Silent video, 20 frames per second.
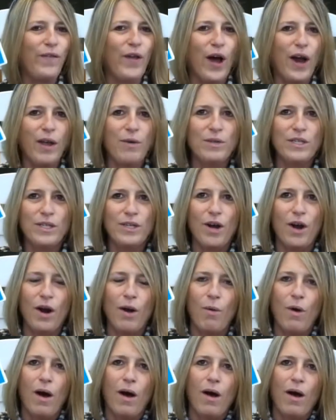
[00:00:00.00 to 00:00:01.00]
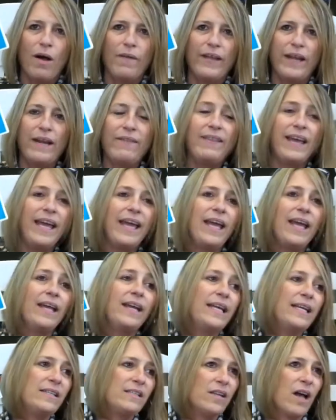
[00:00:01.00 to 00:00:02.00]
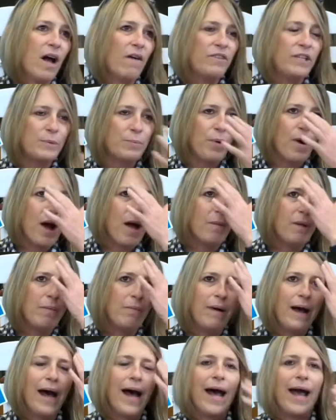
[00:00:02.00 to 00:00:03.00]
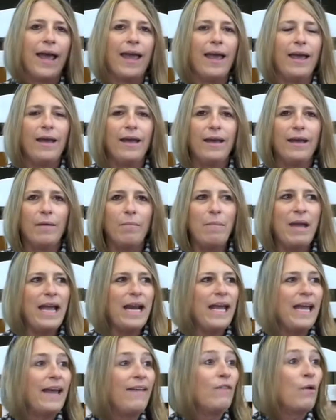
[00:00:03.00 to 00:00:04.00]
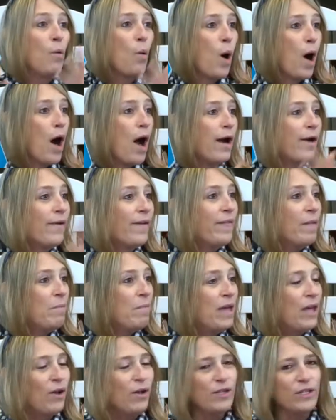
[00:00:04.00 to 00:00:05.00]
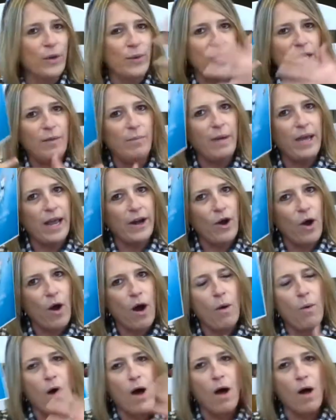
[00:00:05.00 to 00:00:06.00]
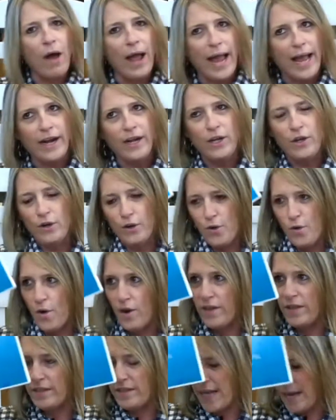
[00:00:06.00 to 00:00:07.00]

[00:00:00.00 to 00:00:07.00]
thought he was a narwhal, and then at the end he solved his problem by meeting in the water in the middle so he could be a narwhal and a unicorn at the